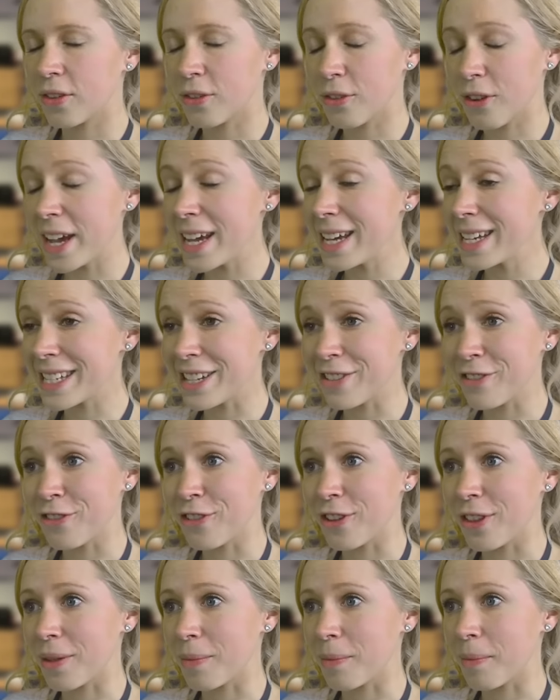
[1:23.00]
the reason
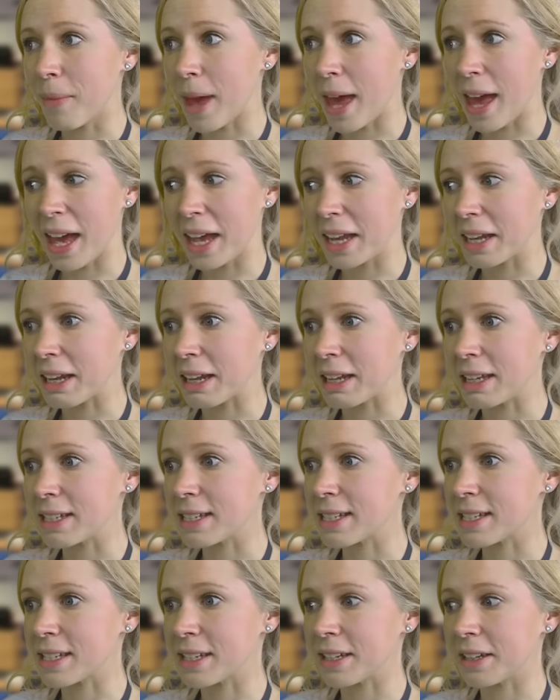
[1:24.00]
for the
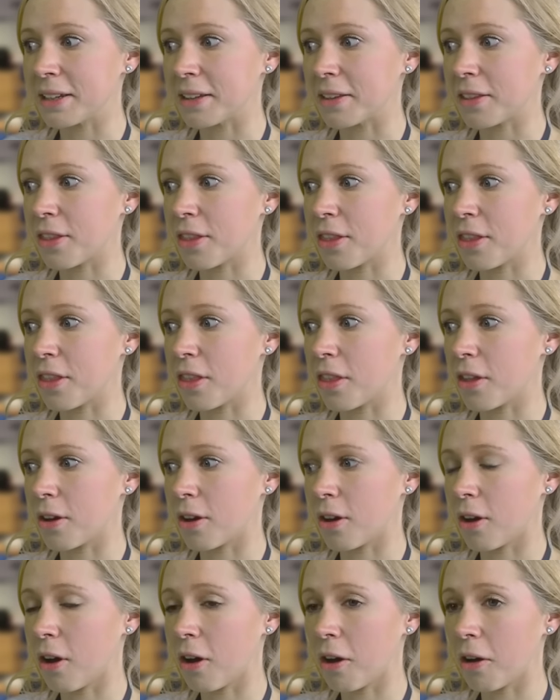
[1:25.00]
madness and the
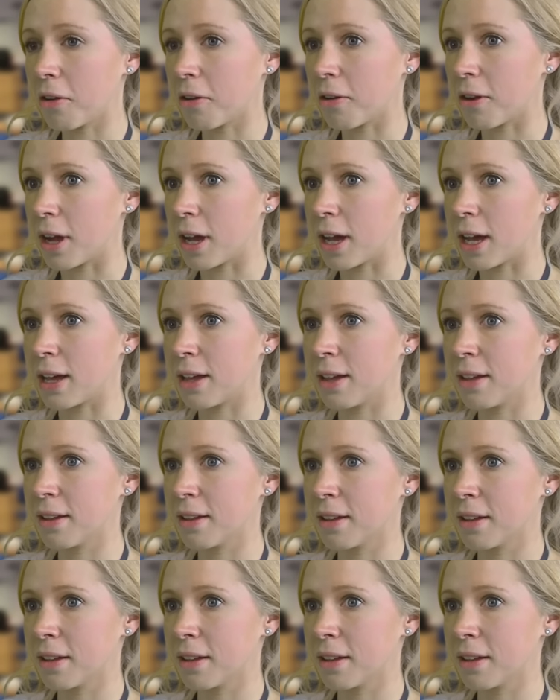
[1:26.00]
horror